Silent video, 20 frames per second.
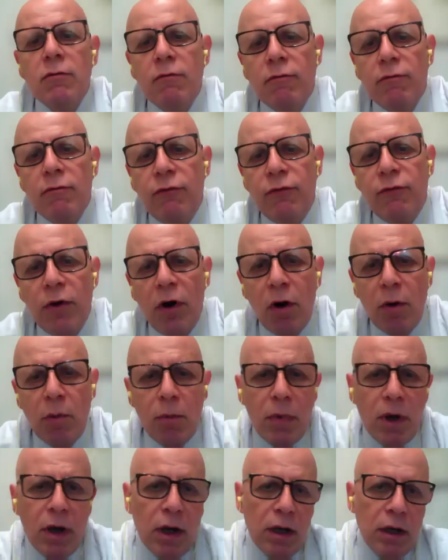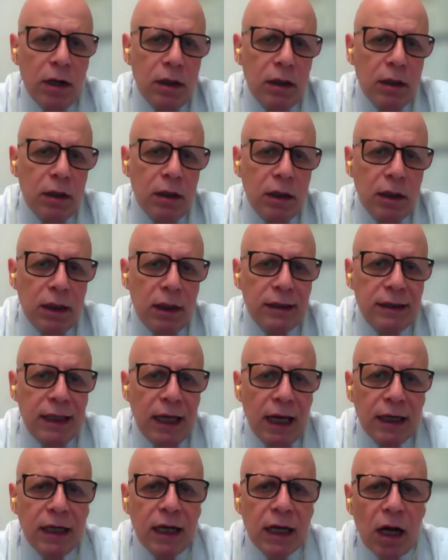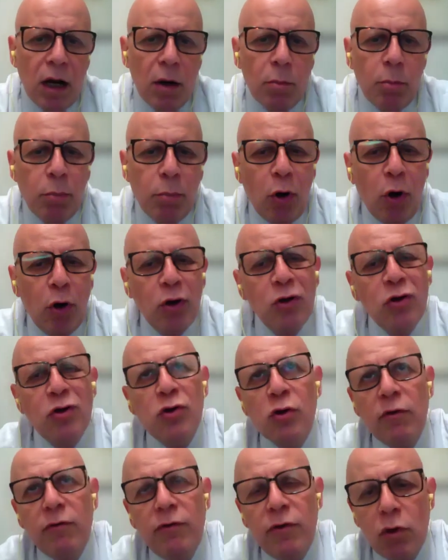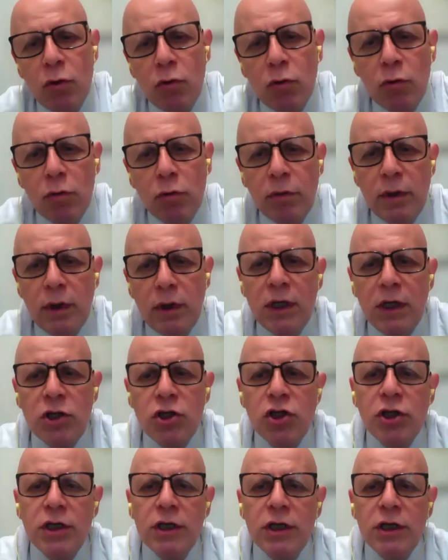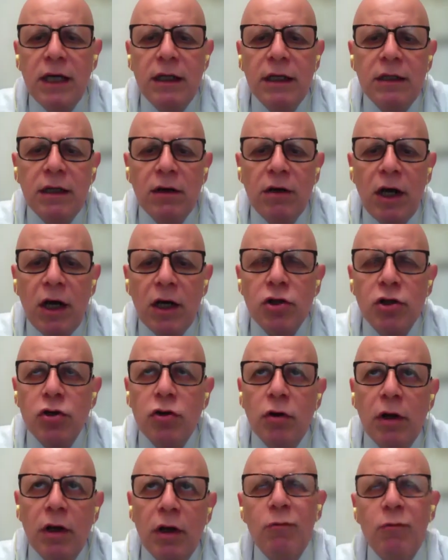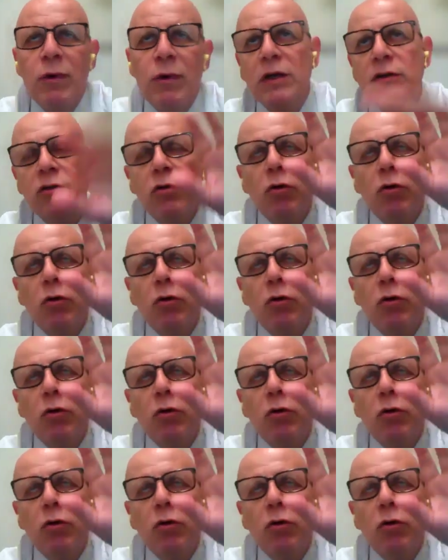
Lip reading: From a technical point of view, each international we